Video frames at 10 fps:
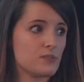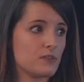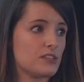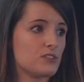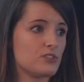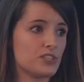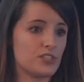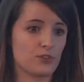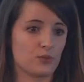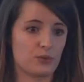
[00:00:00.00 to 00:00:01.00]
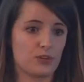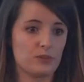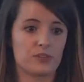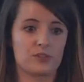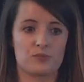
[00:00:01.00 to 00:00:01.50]
within the digital
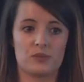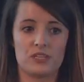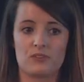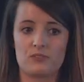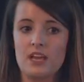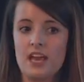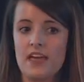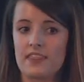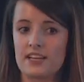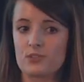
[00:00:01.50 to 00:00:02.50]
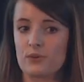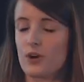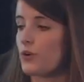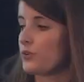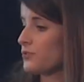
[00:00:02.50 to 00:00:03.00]
world, because we know that's where
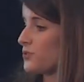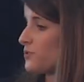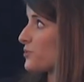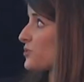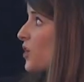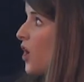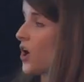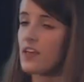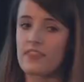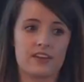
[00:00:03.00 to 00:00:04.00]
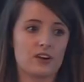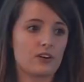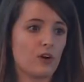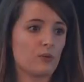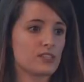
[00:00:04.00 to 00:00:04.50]
our consumers are. They
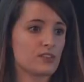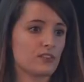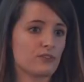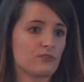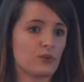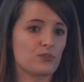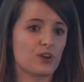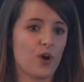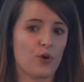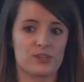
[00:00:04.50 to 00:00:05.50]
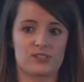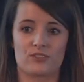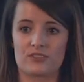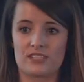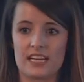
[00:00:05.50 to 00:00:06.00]
are always on their phone. They're always
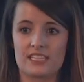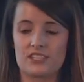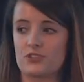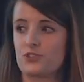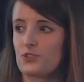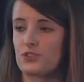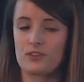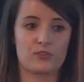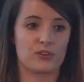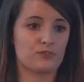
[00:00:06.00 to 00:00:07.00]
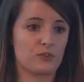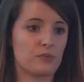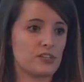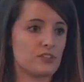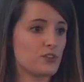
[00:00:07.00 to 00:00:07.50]
on the sites. They're searching for
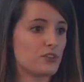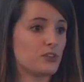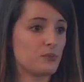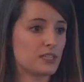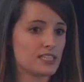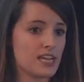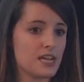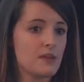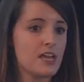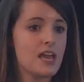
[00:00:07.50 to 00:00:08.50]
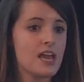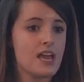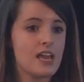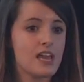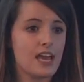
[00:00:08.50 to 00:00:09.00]
information in real time.
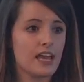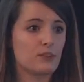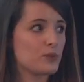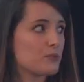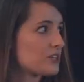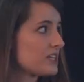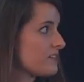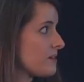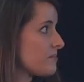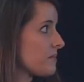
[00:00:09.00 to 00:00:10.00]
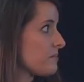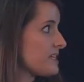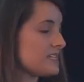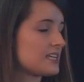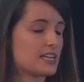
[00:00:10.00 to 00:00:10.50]
And we want to give them that
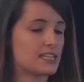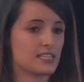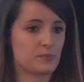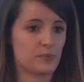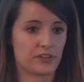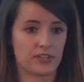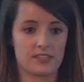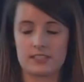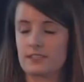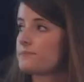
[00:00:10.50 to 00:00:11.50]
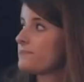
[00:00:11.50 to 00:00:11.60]
best-in-class experience.